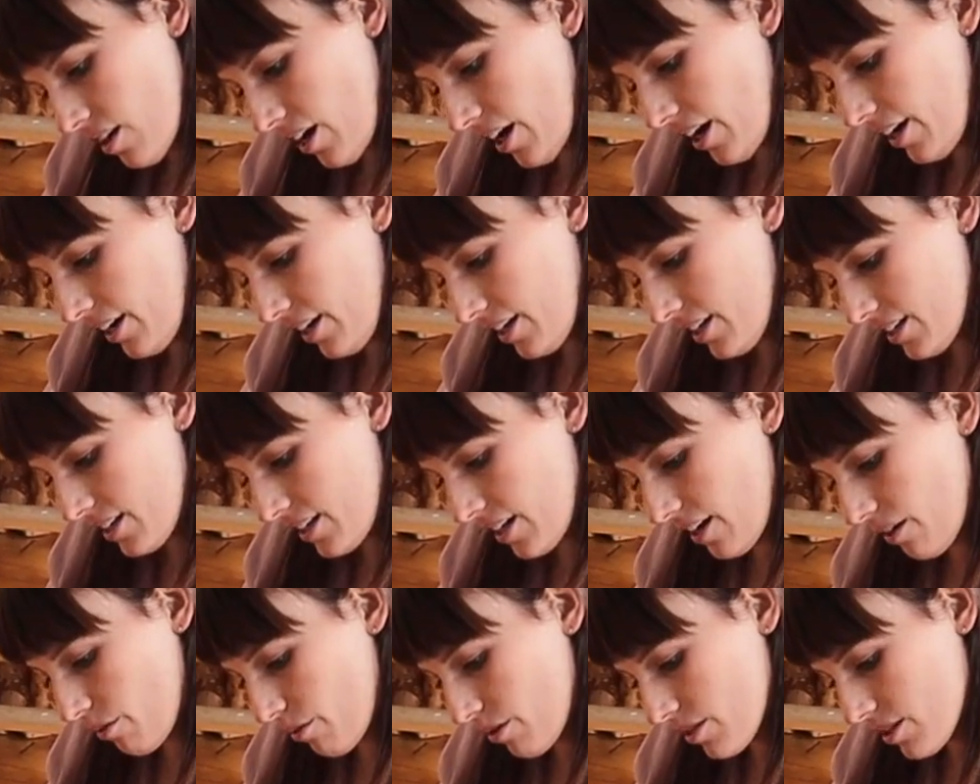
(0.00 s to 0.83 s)
I need to
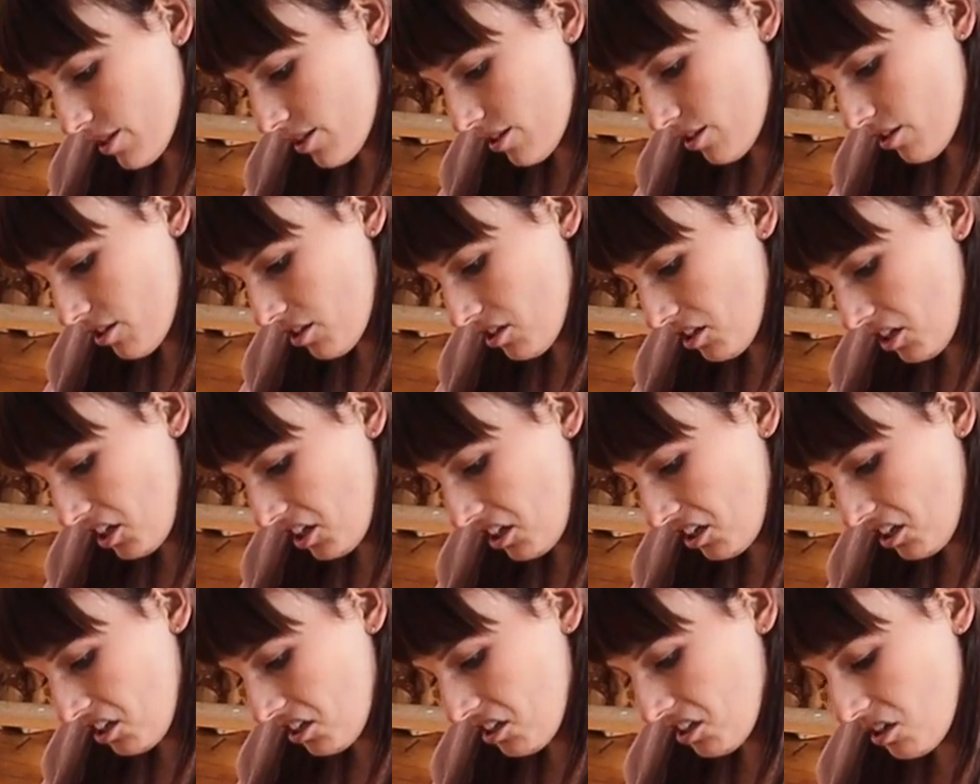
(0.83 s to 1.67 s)
get ones that are
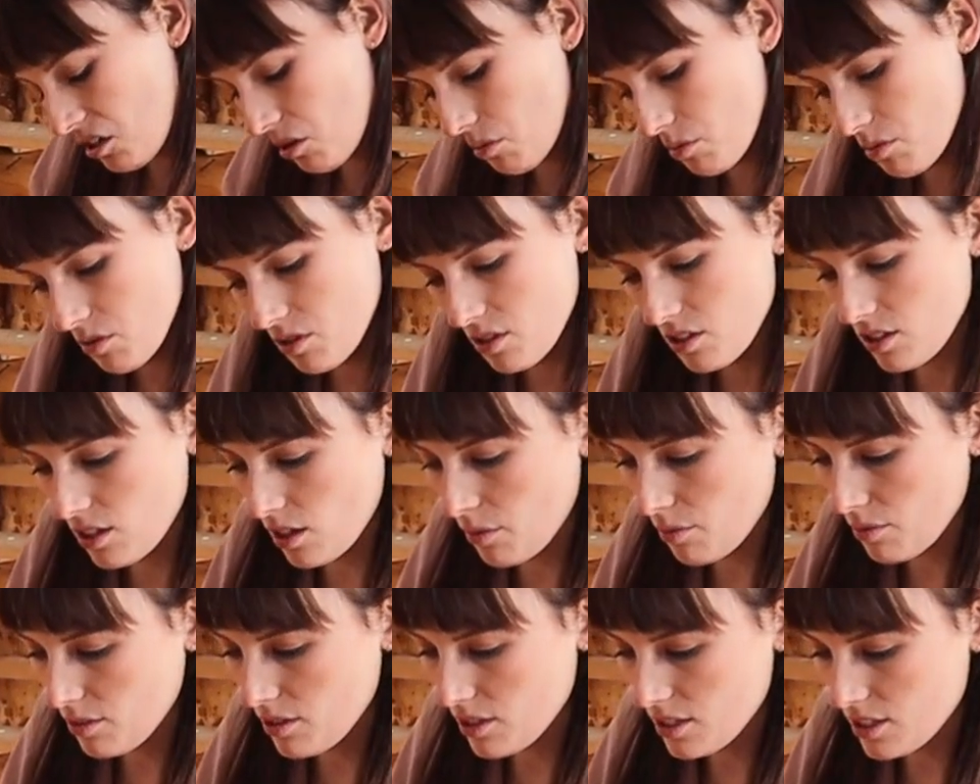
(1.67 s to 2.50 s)
like almost
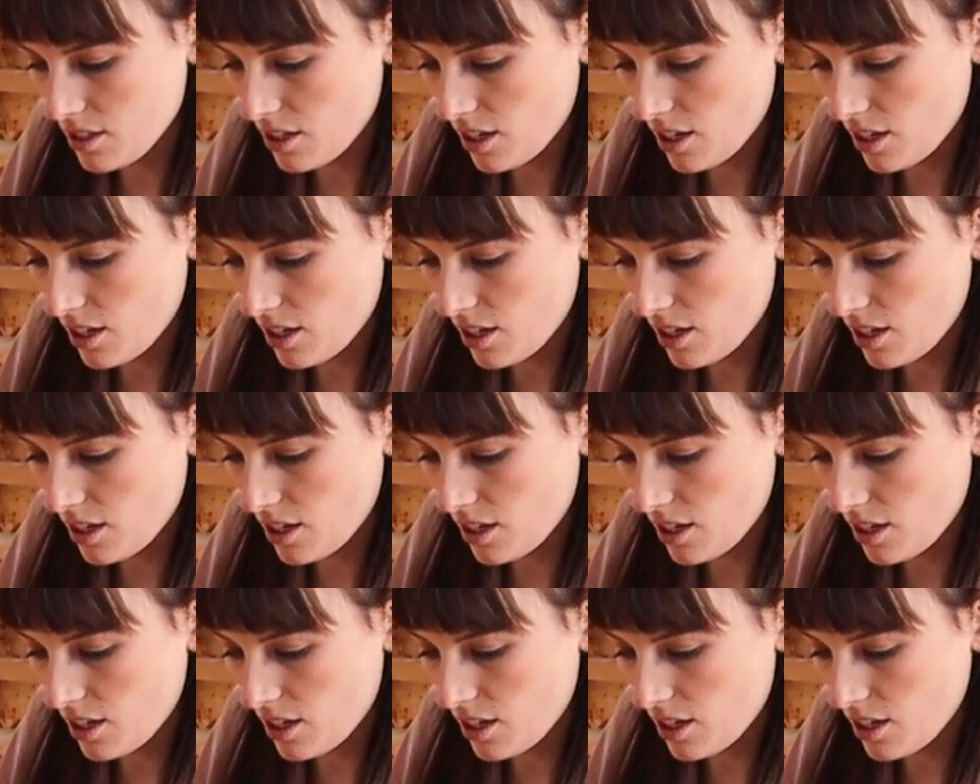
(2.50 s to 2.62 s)
double the